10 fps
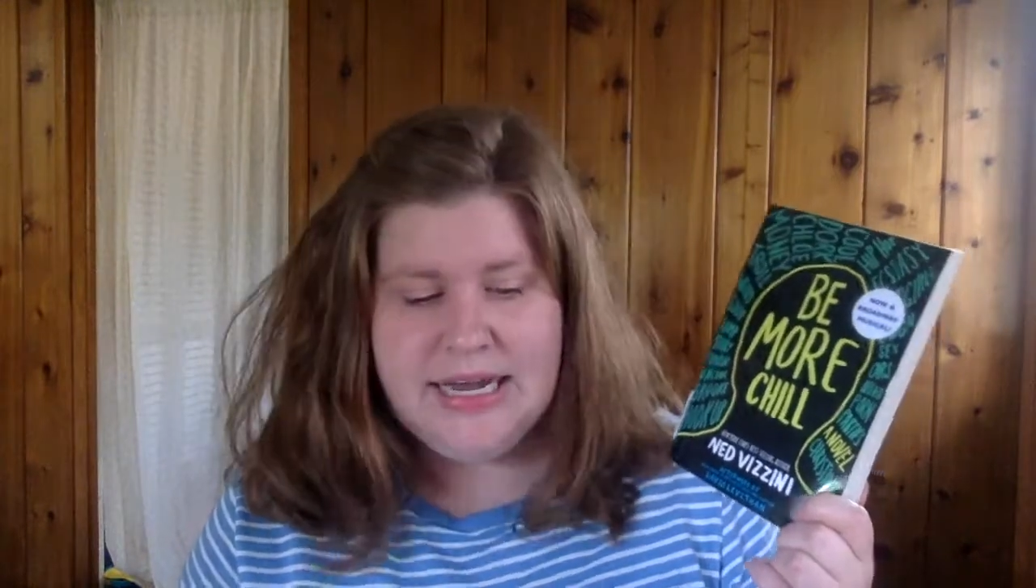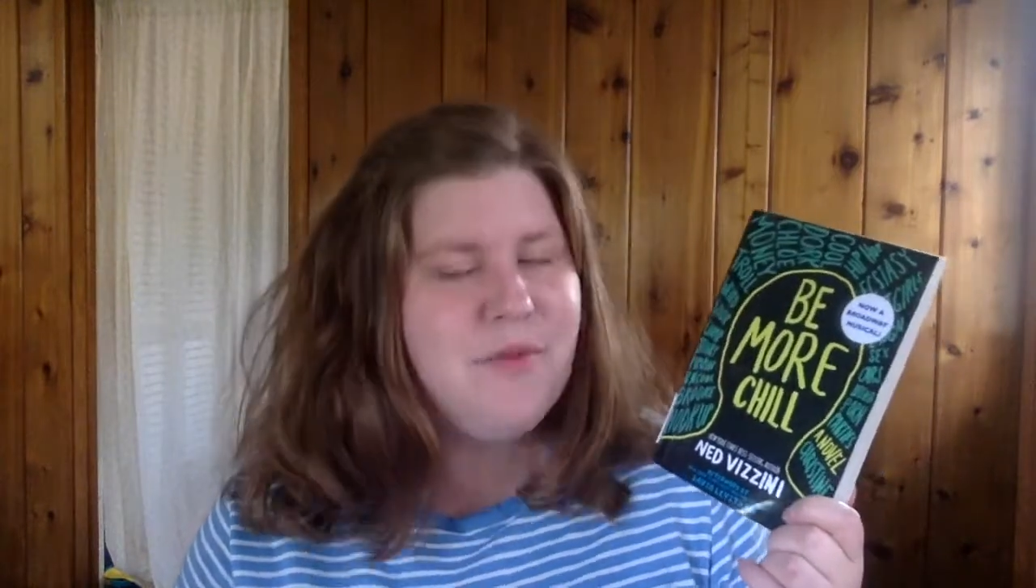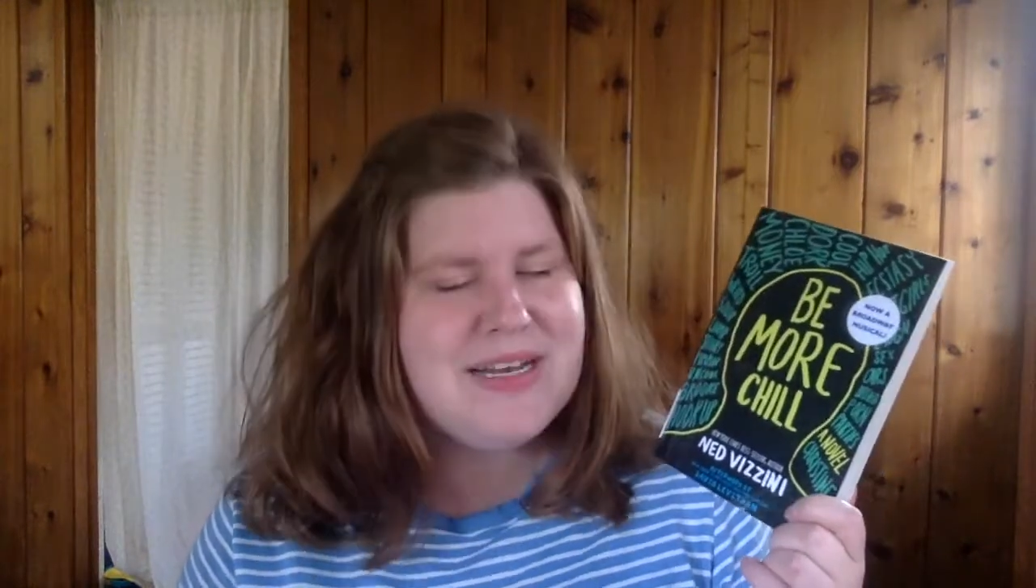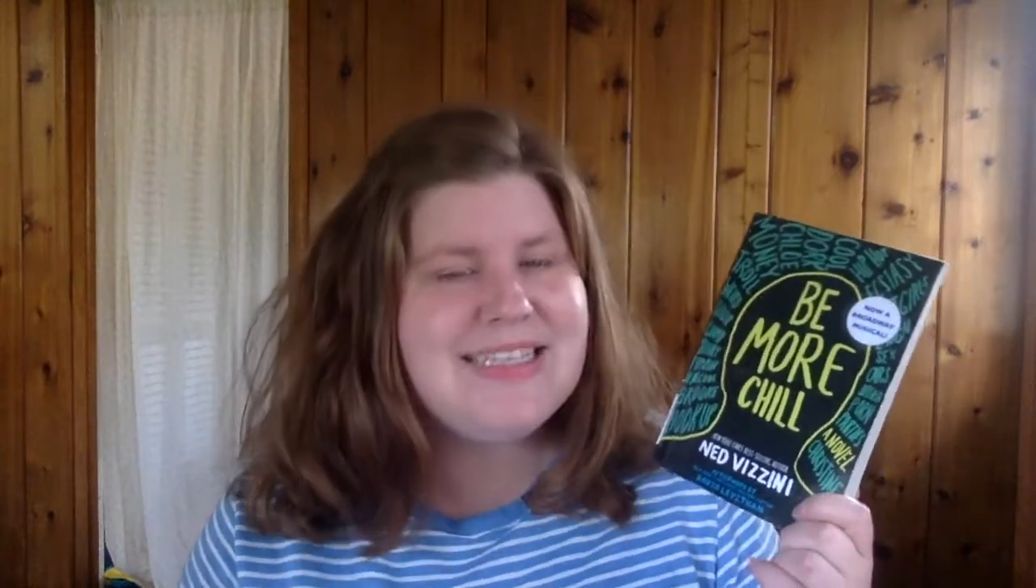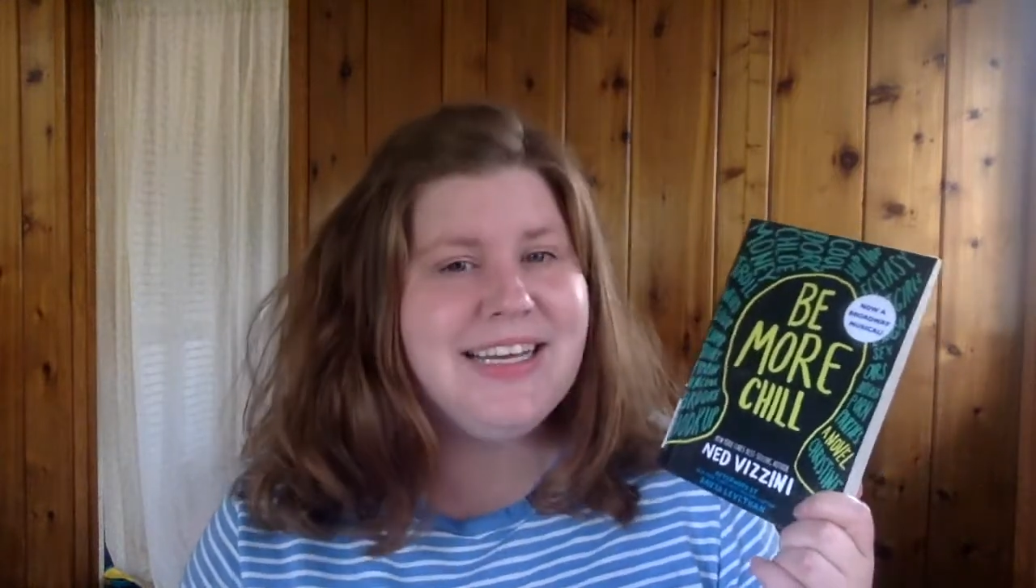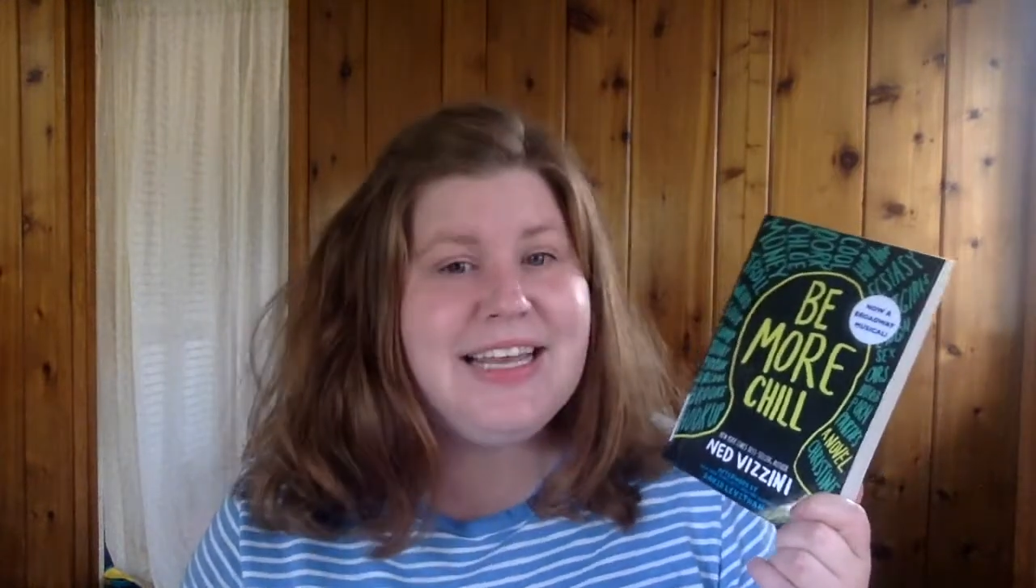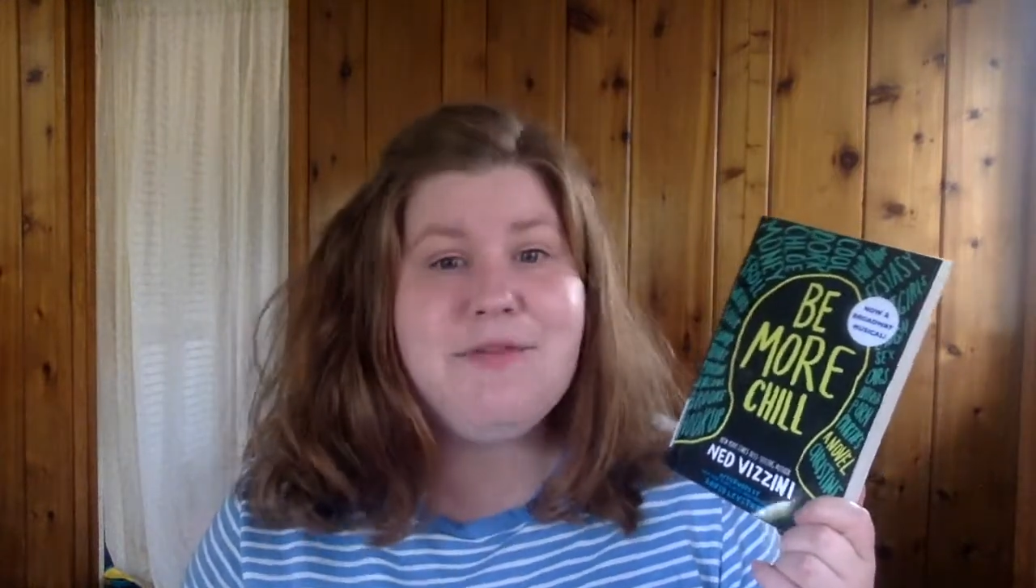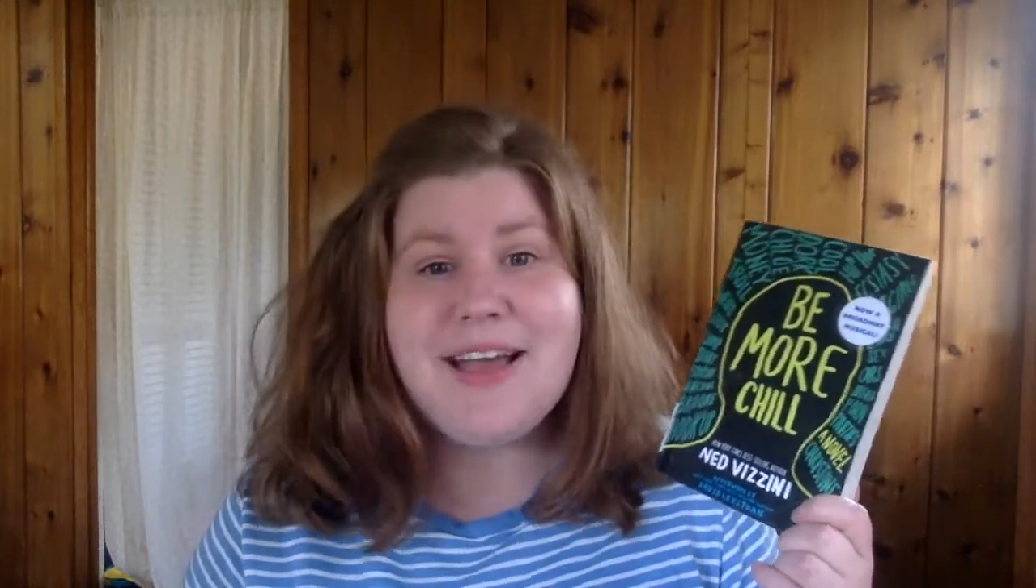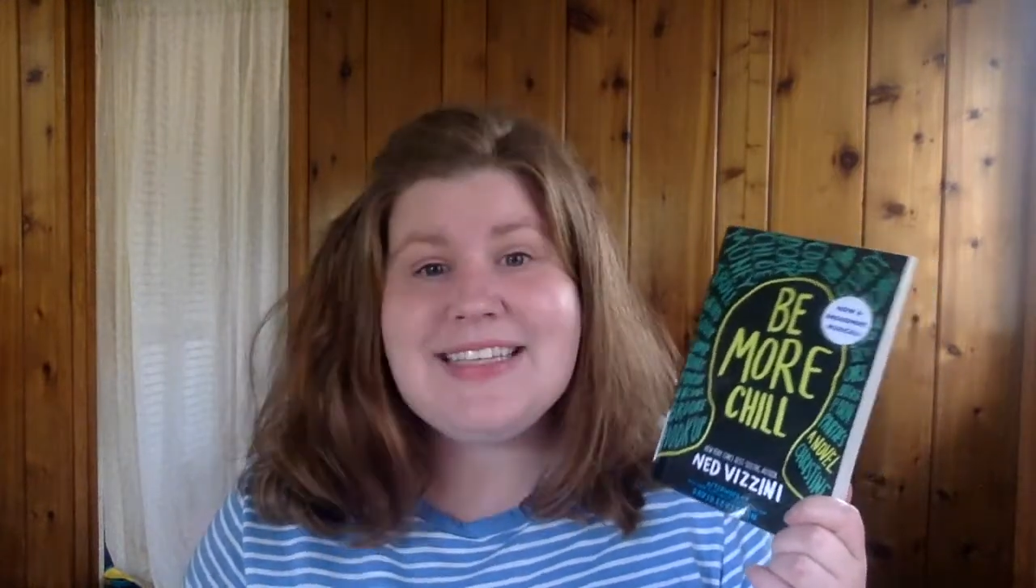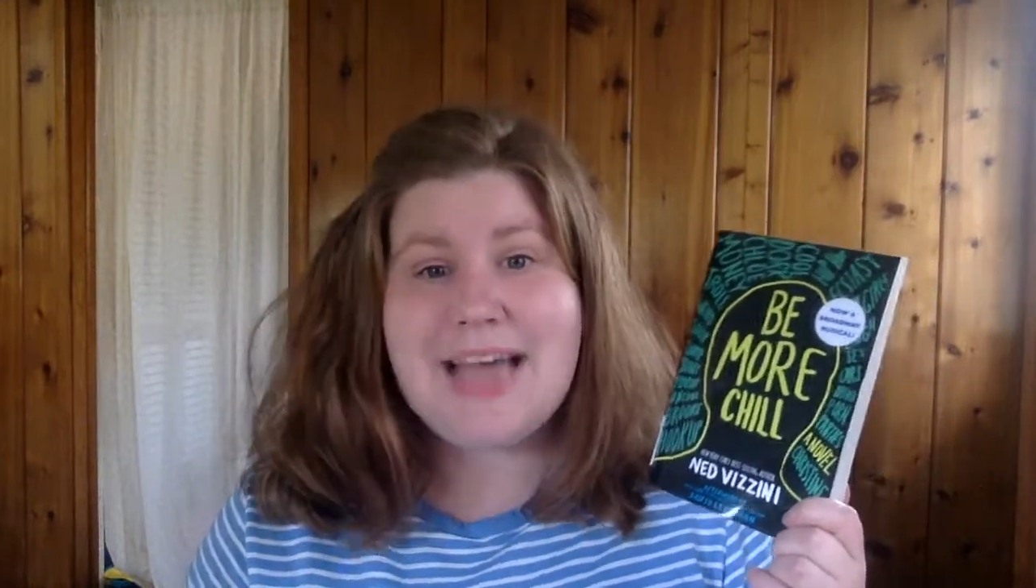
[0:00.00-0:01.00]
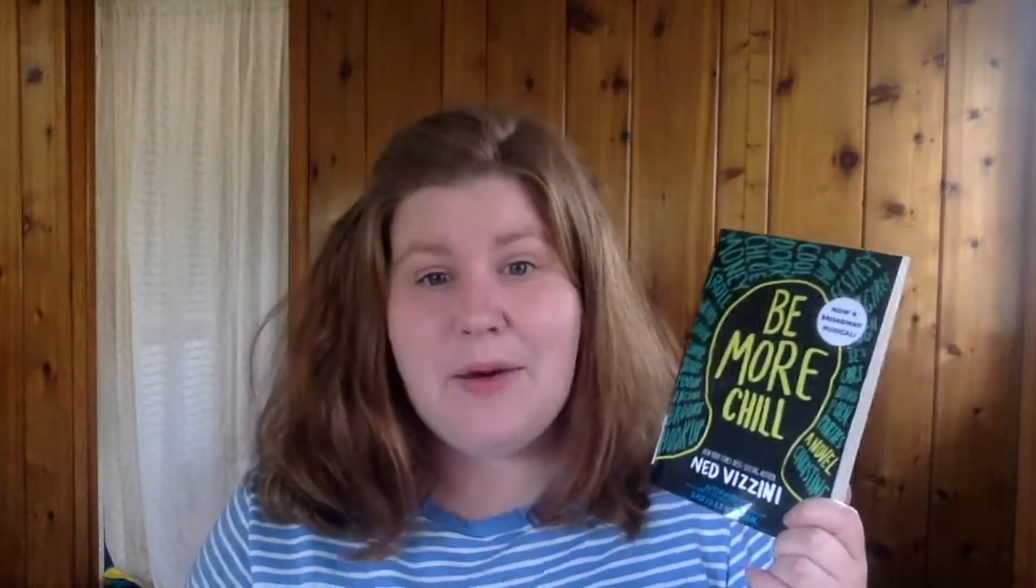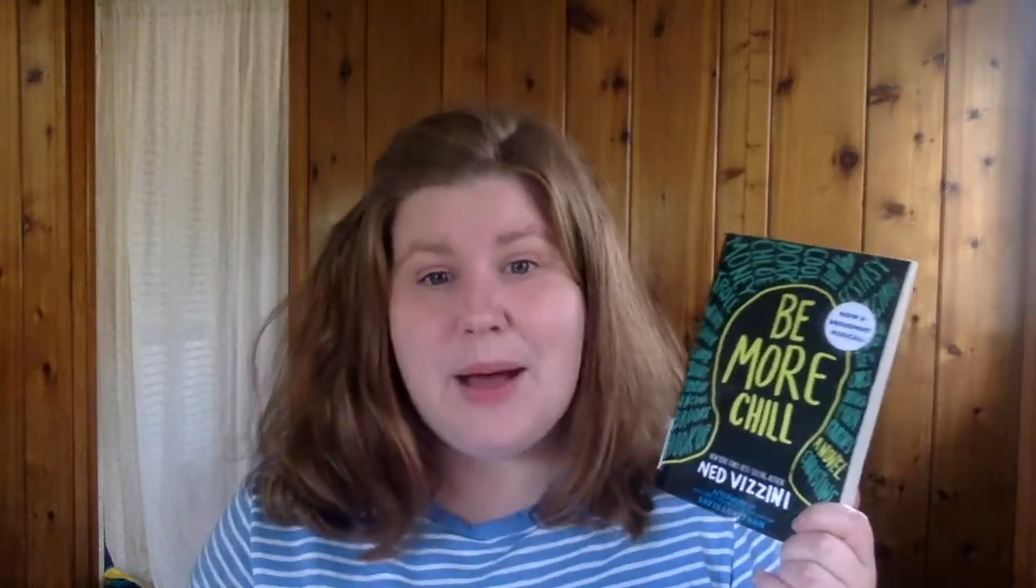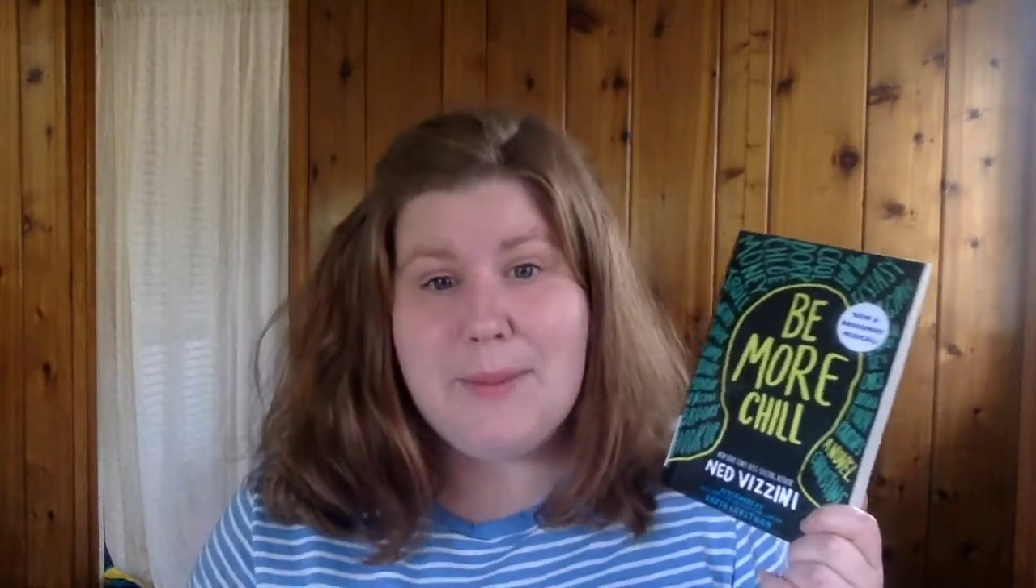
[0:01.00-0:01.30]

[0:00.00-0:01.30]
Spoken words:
until he finds out